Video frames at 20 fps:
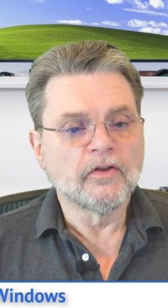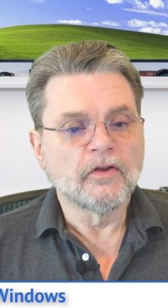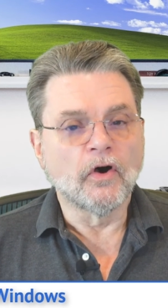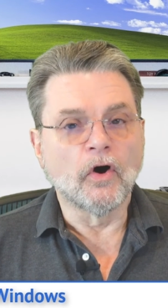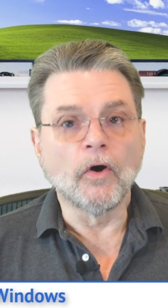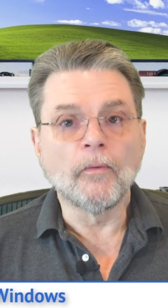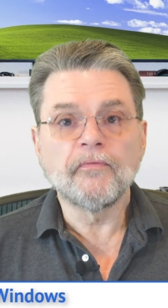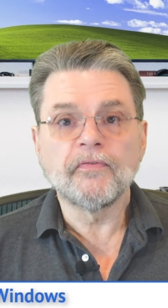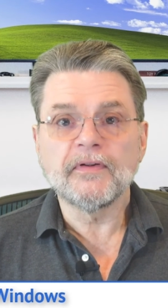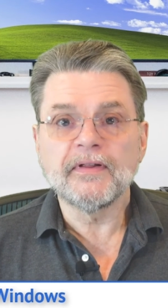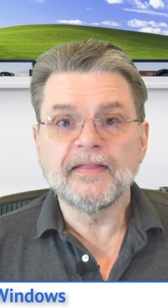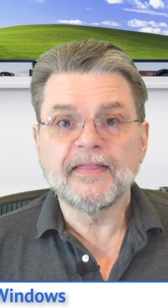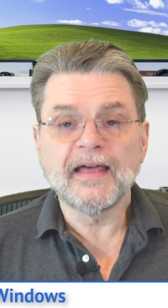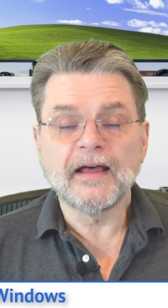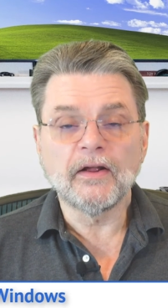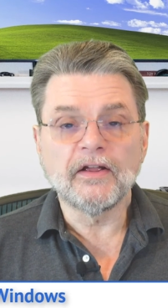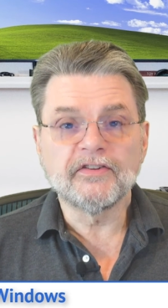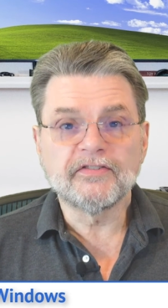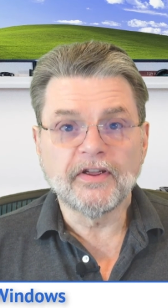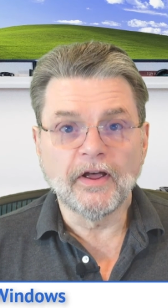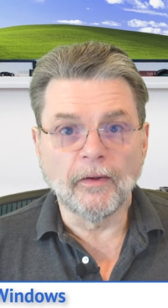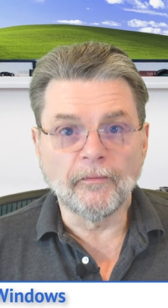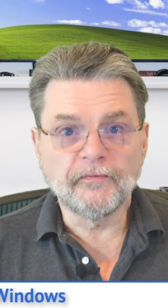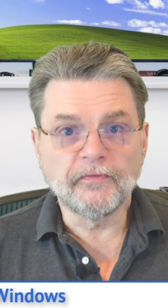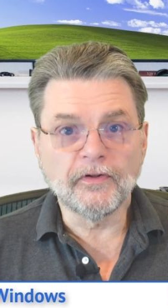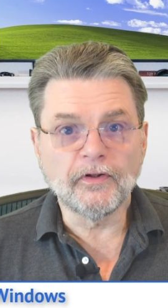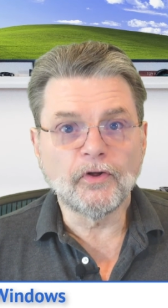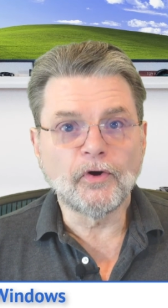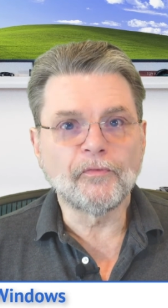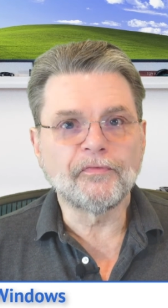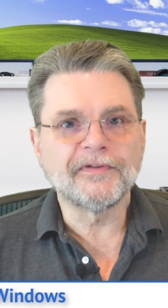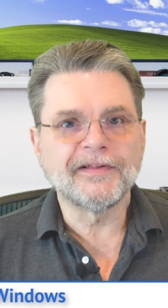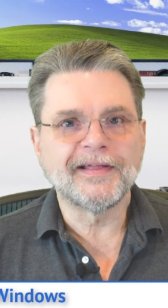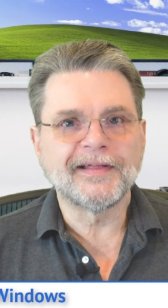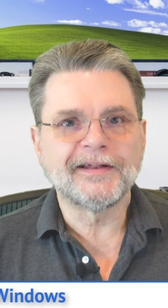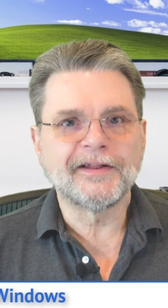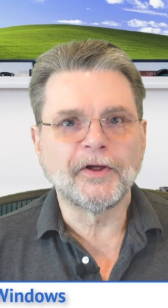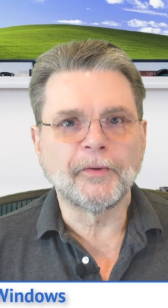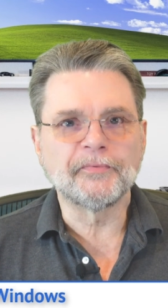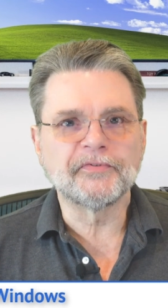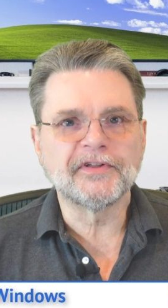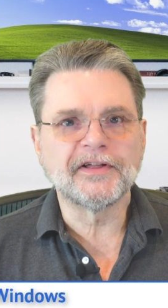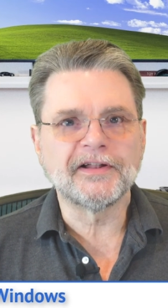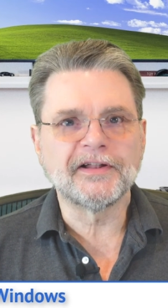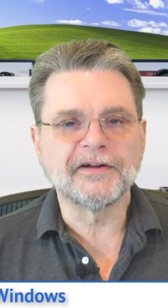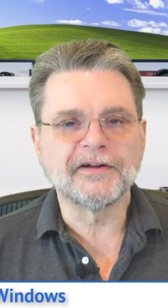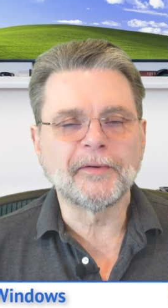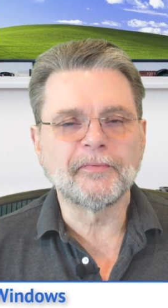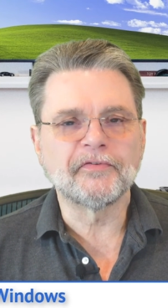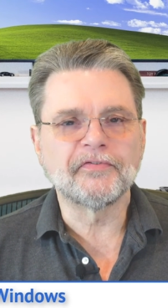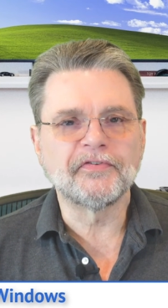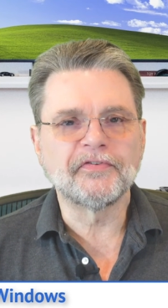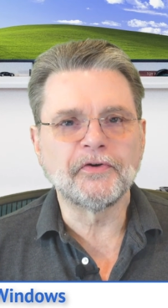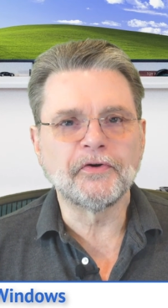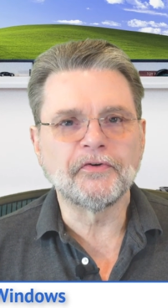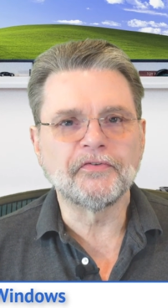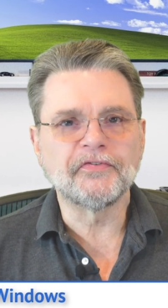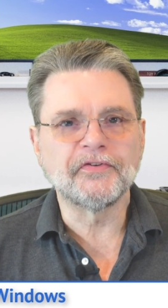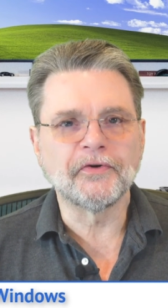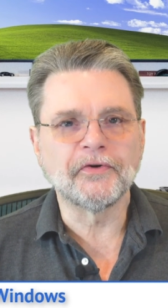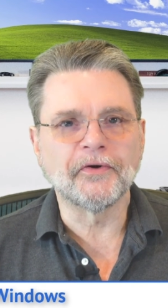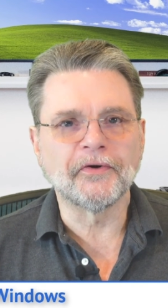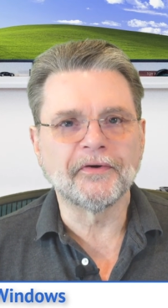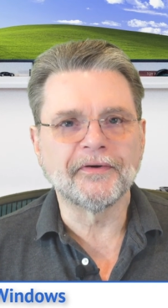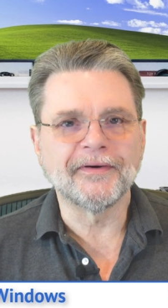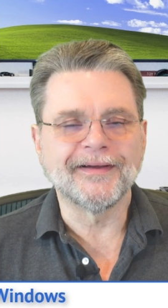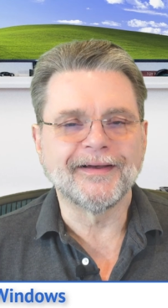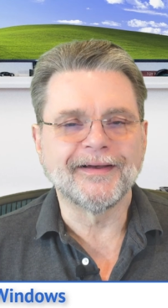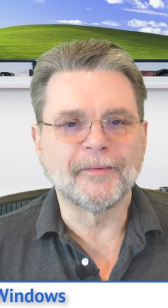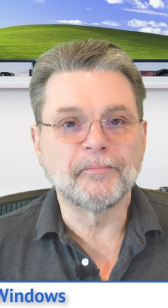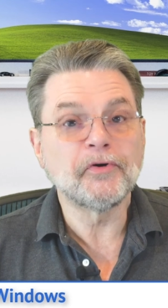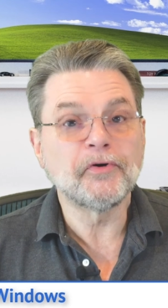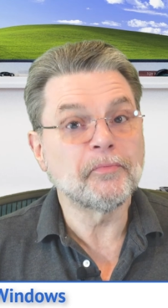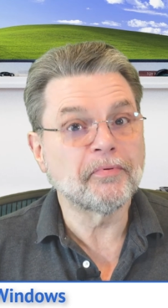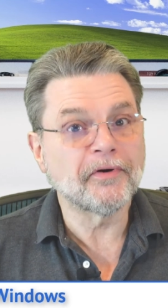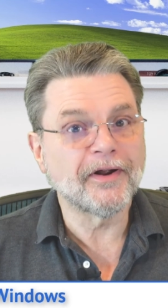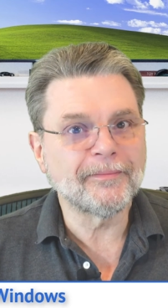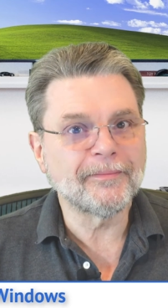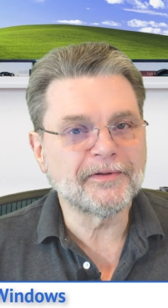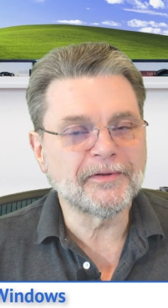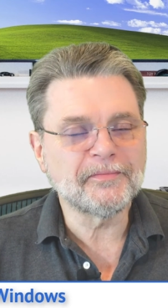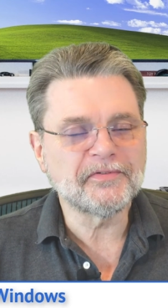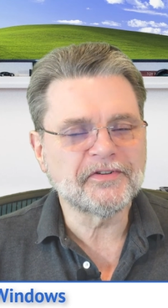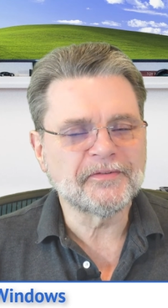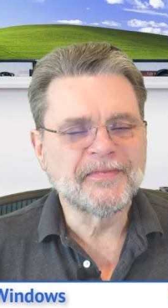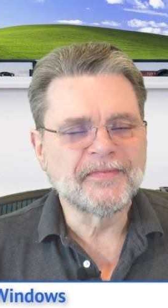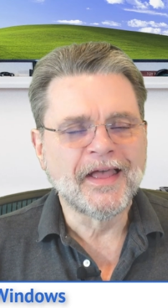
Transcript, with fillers: Hopefully that is helpful. Hopefully that helps clear up a few of your uh, boot problems.